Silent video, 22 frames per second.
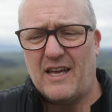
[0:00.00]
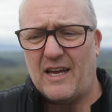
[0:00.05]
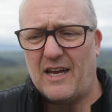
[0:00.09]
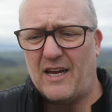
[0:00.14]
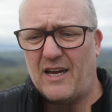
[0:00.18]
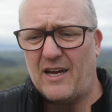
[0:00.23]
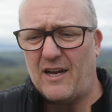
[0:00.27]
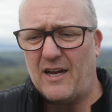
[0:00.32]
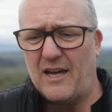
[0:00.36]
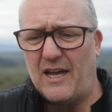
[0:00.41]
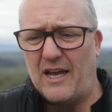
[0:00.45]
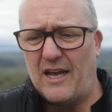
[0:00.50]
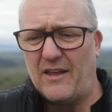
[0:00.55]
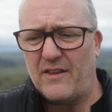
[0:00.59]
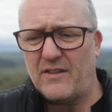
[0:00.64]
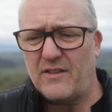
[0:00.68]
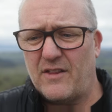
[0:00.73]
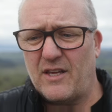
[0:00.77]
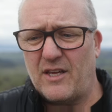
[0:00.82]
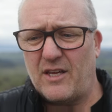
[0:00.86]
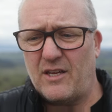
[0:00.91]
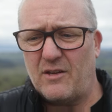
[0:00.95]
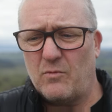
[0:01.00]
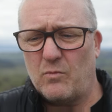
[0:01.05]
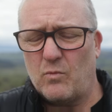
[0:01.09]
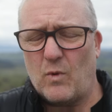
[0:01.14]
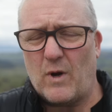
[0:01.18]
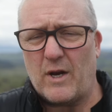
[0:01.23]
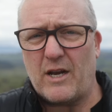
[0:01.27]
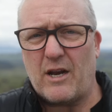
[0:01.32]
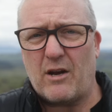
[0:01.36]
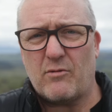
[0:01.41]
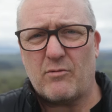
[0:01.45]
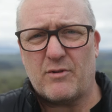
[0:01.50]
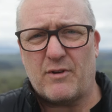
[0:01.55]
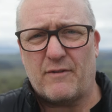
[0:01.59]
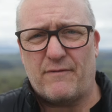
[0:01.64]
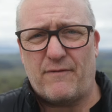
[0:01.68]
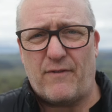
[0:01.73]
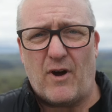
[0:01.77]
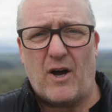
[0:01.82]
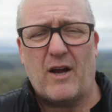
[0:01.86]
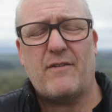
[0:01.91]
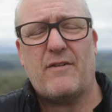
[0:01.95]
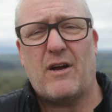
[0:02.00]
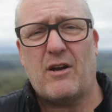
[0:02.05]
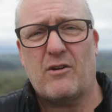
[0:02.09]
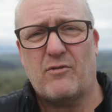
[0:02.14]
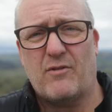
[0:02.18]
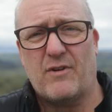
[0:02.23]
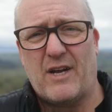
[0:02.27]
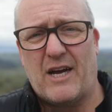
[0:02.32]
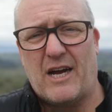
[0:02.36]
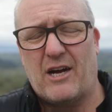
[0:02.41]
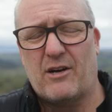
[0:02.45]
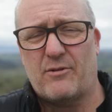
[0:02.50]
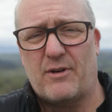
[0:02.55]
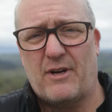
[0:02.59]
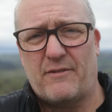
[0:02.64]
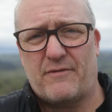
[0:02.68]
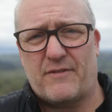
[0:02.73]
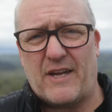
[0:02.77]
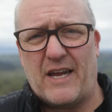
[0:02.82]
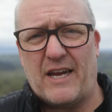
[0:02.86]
And the 100-500 RF